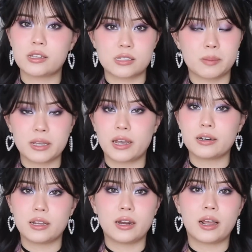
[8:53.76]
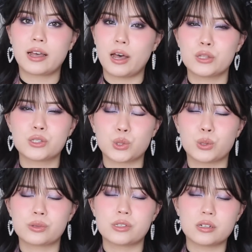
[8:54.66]
is something I need. I can't
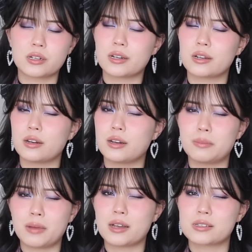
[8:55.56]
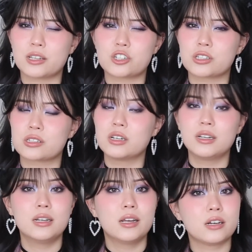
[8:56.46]
do scented lip masks. That's just
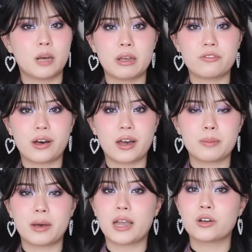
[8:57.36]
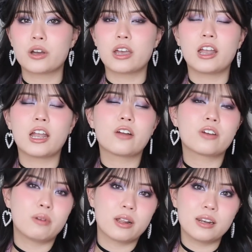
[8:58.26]
not my vibe. I know
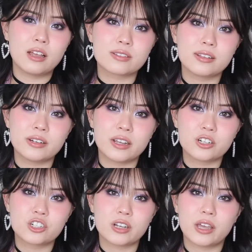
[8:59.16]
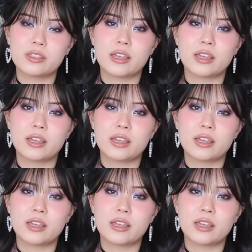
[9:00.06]
everyone loves Laneige and